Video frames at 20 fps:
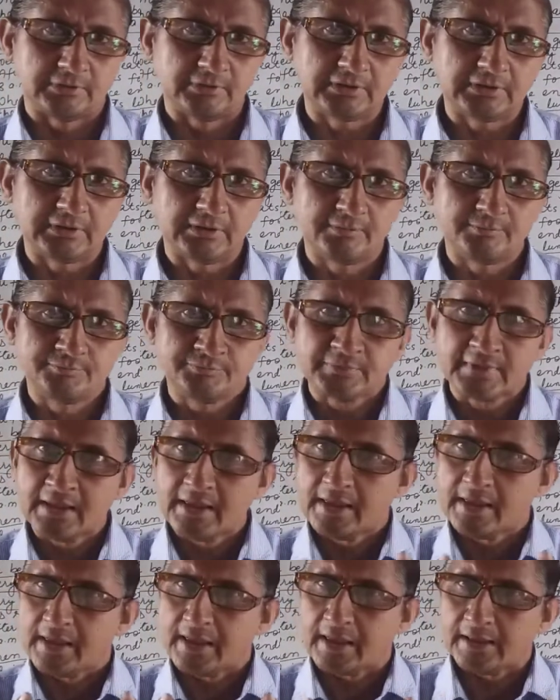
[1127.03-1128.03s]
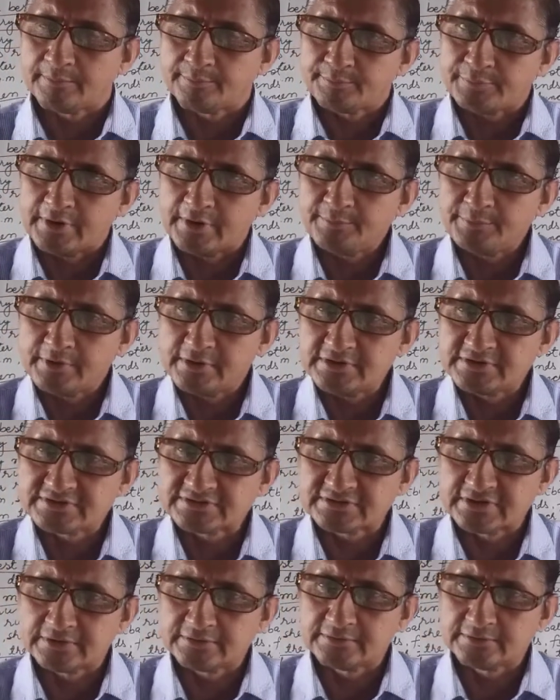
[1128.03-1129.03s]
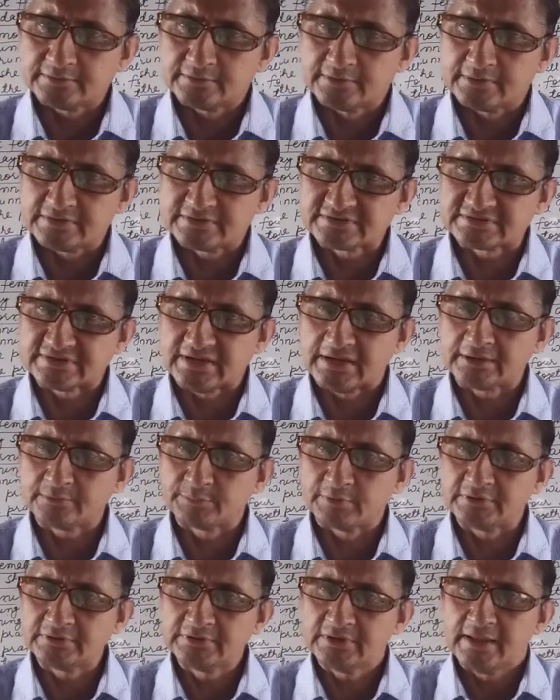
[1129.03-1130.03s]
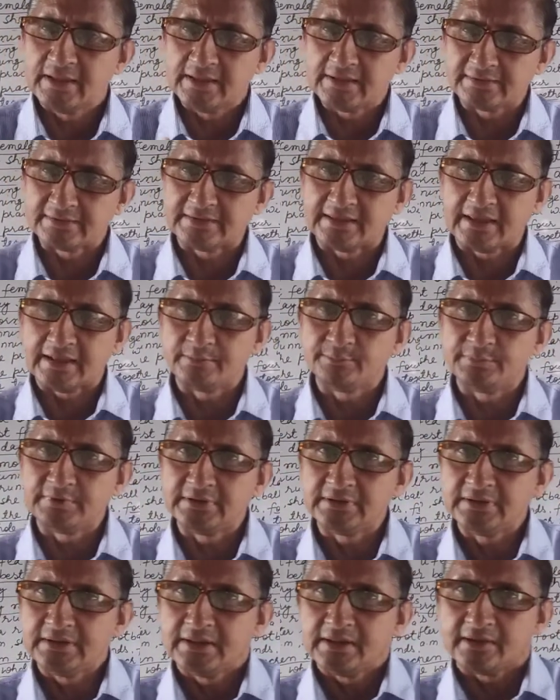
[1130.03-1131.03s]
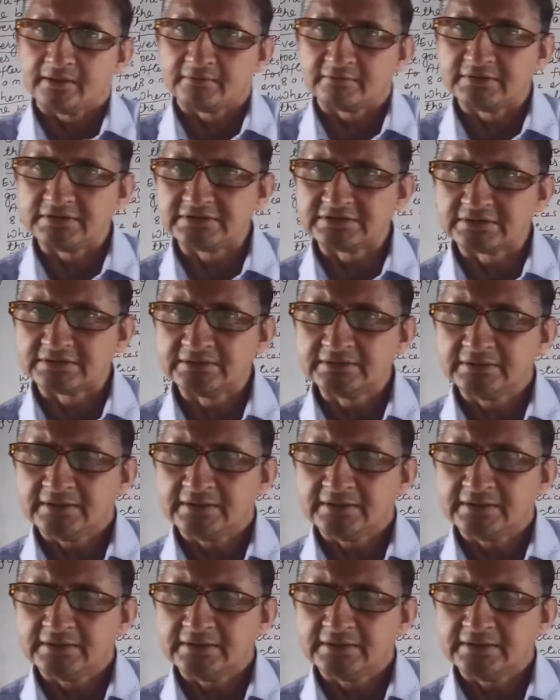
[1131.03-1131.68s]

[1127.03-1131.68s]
And proper statement can be written as